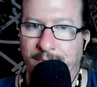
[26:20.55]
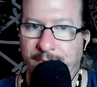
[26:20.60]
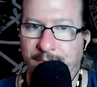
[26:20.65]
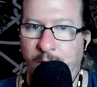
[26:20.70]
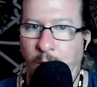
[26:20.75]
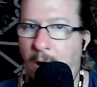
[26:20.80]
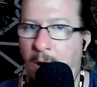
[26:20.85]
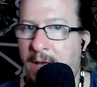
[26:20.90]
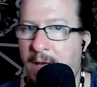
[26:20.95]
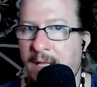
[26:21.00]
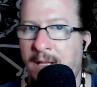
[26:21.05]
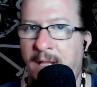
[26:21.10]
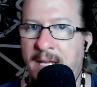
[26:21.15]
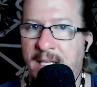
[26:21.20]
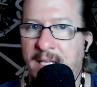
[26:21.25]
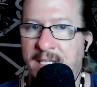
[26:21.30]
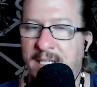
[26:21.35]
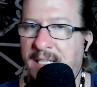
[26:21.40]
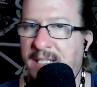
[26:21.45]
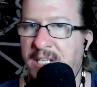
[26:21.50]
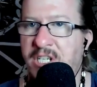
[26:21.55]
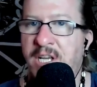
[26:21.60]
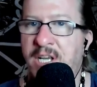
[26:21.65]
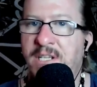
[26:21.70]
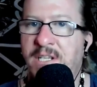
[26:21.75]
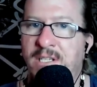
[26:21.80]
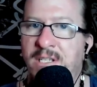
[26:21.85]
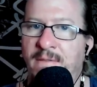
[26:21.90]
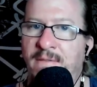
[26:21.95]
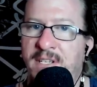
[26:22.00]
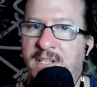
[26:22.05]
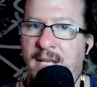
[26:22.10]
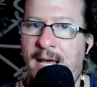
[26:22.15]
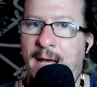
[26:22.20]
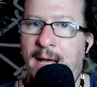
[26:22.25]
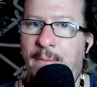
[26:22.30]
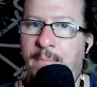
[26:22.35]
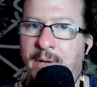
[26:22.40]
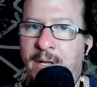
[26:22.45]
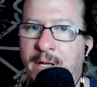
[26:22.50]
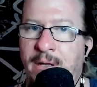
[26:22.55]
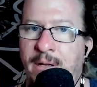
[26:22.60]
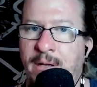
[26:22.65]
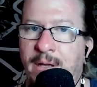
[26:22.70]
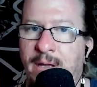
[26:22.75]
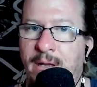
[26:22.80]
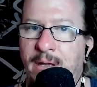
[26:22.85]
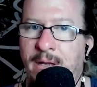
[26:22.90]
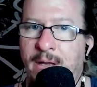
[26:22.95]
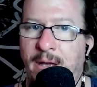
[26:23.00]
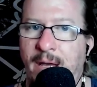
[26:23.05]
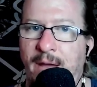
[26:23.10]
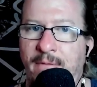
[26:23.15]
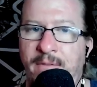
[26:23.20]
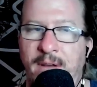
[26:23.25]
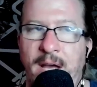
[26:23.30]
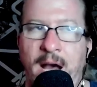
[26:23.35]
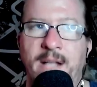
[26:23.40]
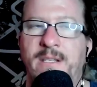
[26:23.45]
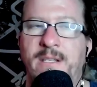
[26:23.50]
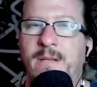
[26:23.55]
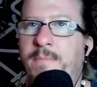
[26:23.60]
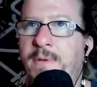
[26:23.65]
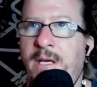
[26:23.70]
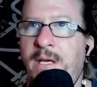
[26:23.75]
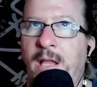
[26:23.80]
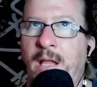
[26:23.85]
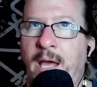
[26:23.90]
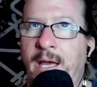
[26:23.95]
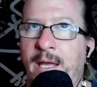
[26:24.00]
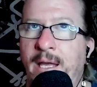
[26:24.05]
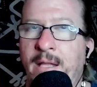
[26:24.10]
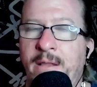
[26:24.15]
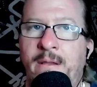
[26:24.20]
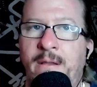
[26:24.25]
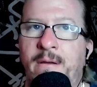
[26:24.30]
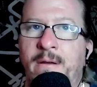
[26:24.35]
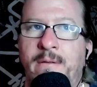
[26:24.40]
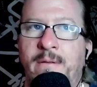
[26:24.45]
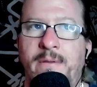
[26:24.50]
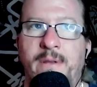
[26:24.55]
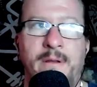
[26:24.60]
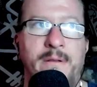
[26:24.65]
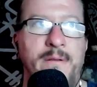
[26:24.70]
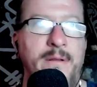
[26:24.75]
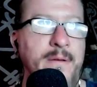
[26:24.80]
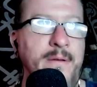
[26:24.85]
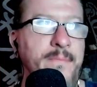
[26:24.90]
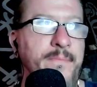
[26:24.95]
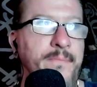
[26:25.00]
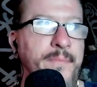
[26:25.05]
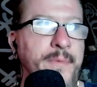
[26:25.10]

talking like this, like the chances of this happening have got to be like in the, the, the,